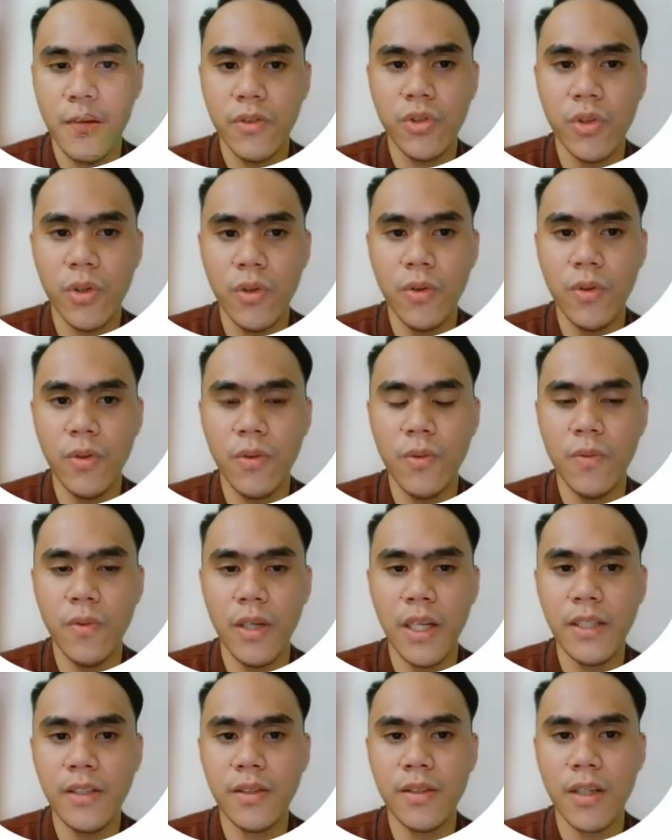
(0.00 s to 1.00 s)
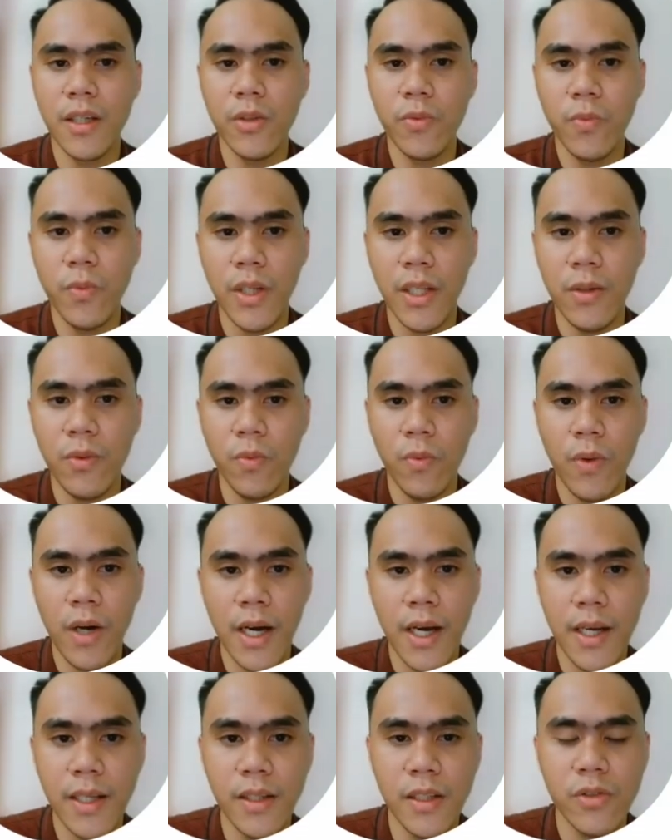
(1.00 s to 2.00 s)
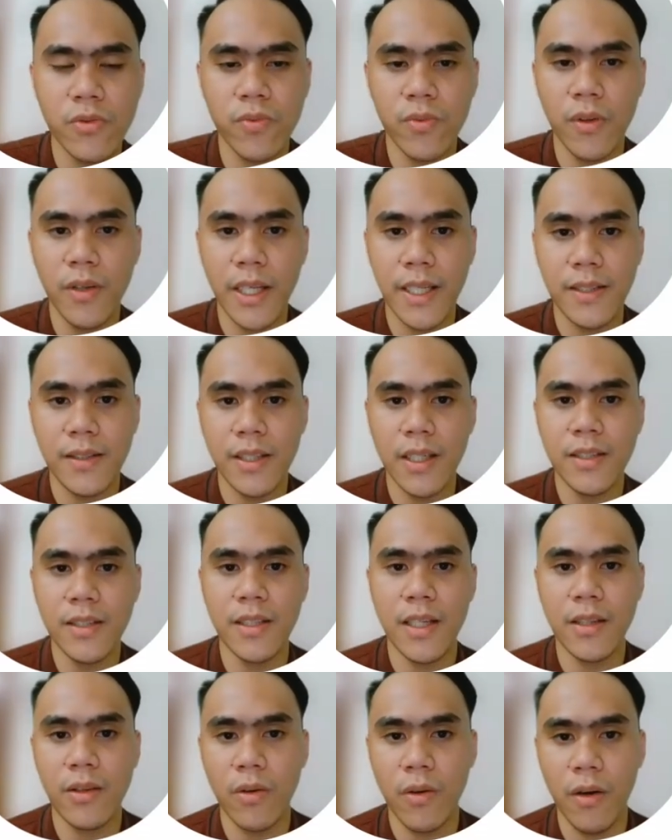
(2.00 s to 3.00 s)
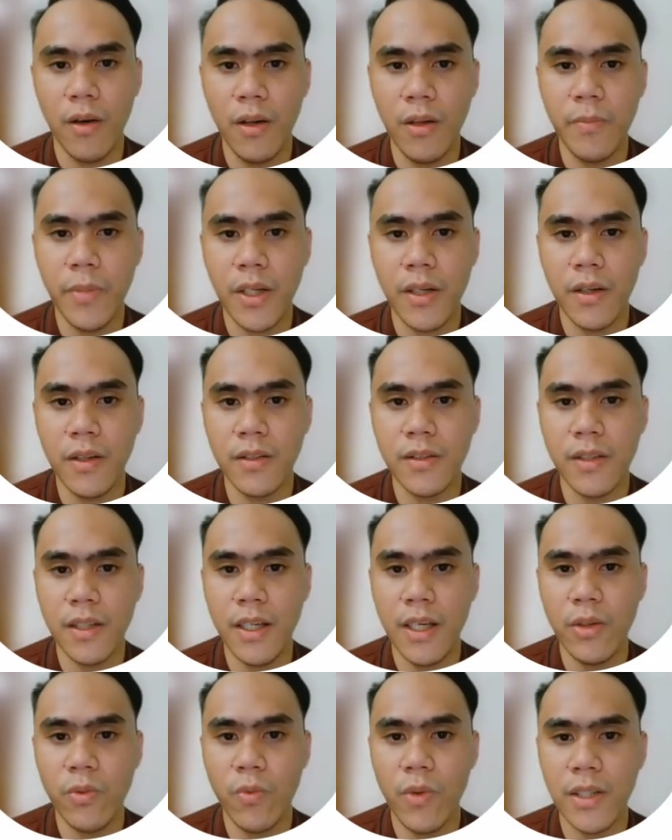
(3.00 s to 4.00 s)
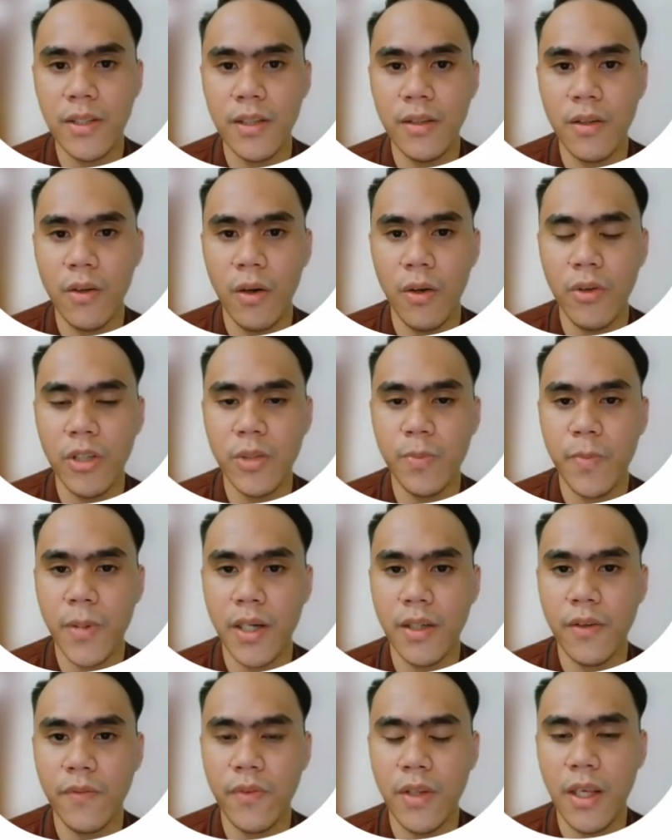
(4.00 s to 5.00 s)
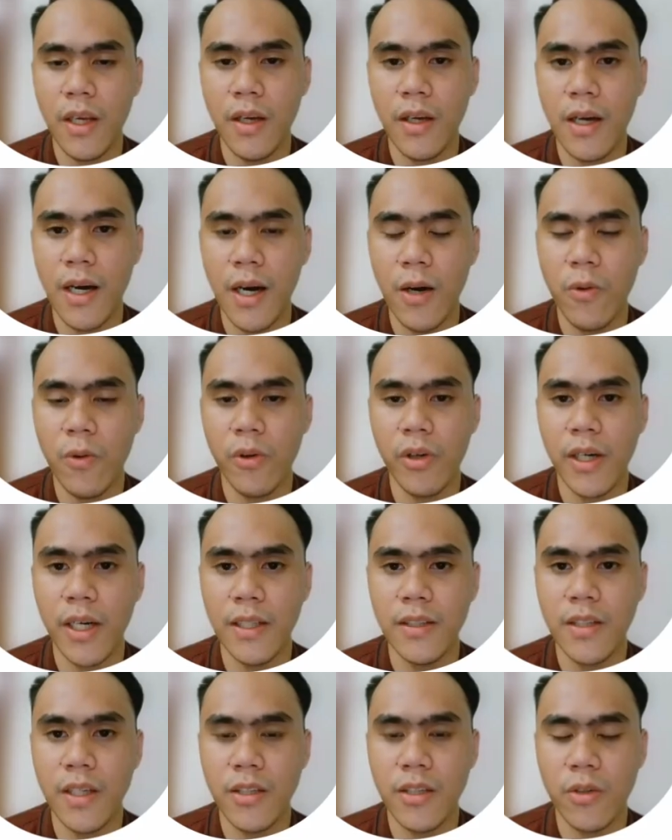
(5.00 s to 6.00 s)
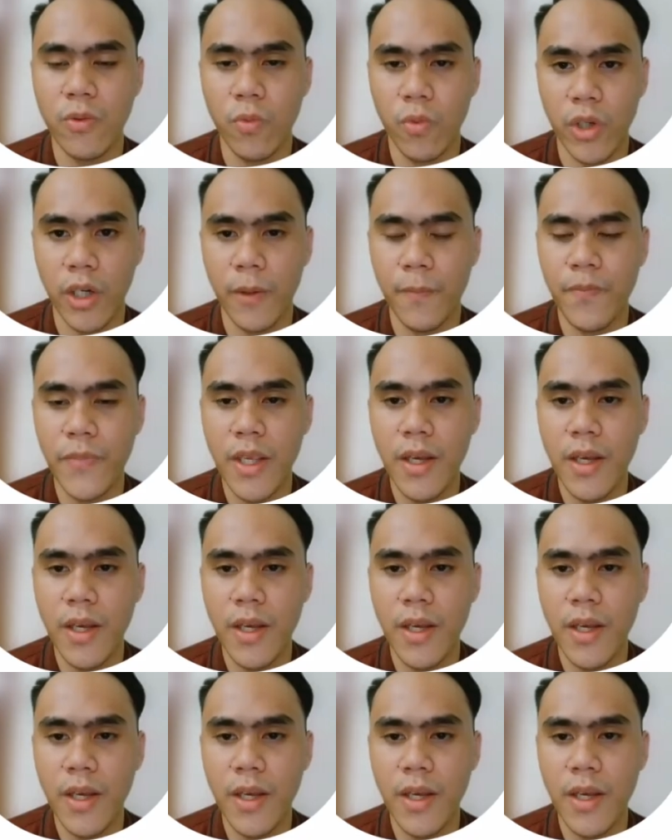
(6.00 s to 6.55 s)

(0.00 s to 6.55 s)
So let's start with why this role exists at all, because it wasn't always part of the how organization work.